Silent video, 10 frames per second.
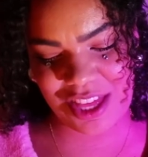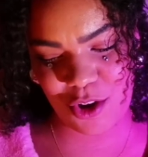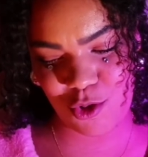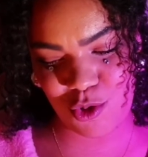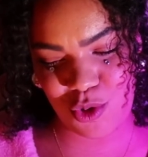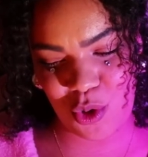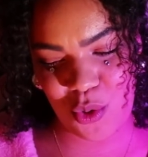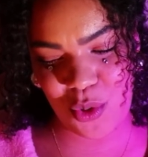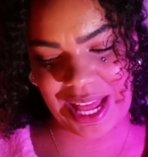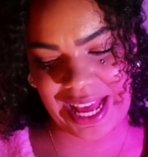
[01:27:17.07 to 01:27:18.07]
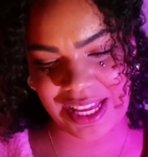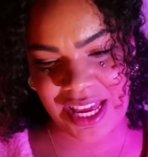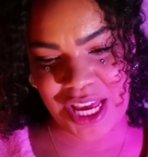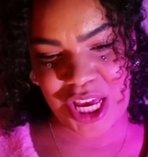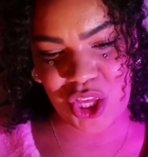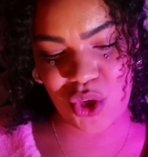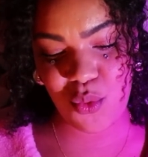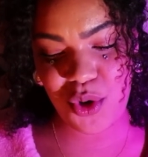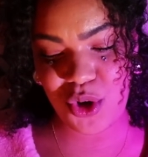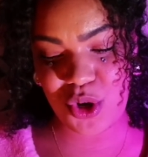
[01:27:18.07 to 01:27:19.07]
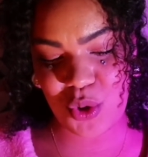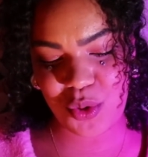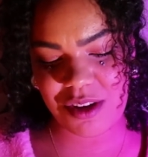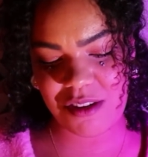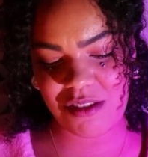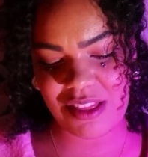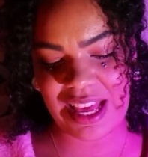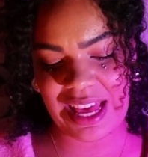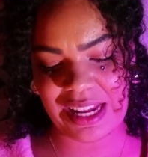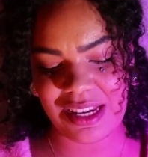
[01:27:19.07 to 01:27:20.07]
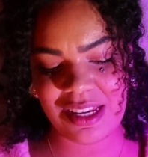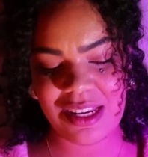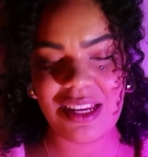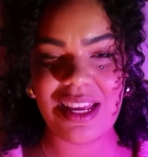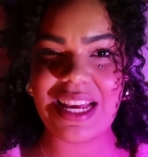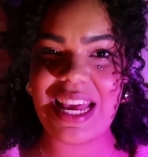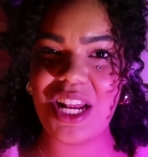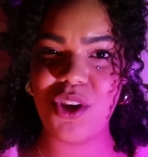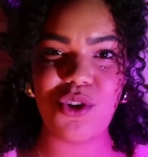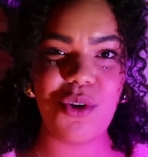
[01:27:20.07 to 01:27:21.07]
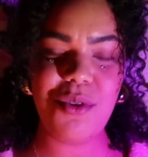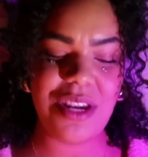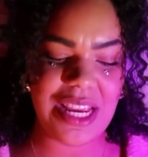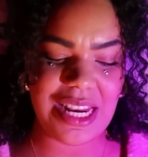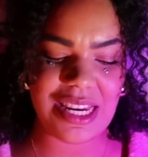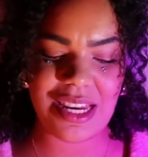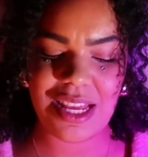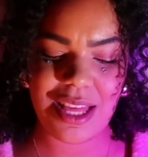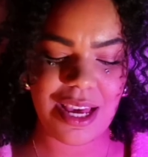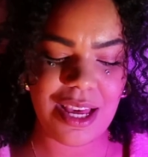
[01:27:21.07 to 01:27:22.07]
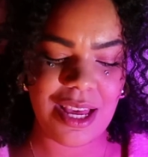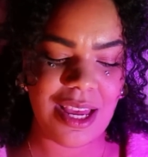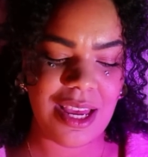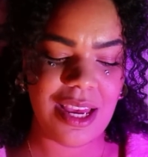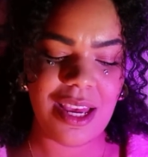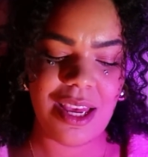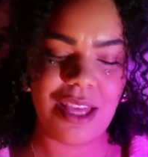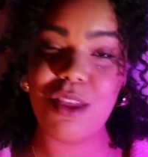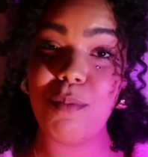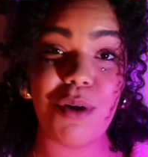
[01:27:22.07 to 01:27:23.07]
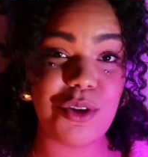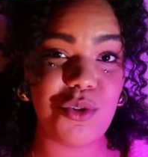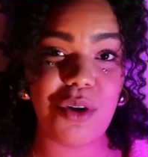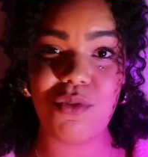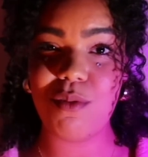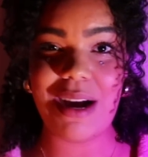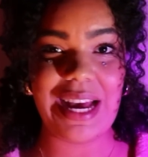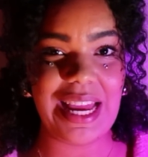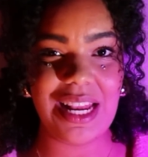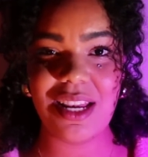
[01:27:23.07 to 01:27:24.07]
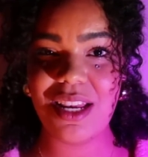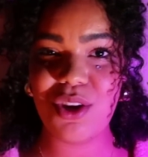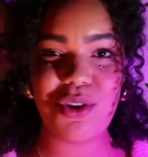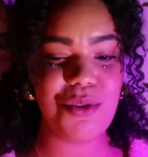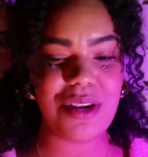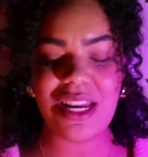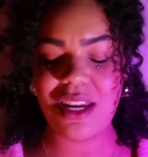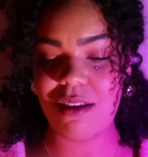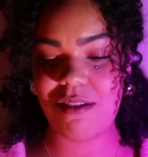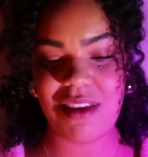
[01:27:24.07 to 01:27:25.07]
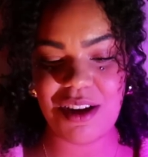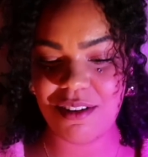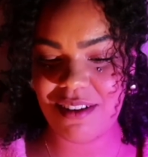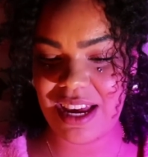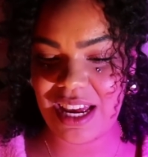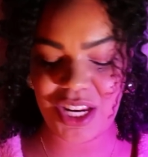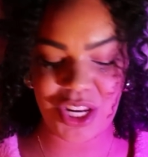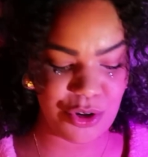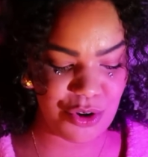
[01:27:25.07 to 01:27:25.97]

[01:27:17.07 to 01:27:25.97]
there's no like, you will notice that, again, you don't need the bottle of wine, you don't need a cigarette, you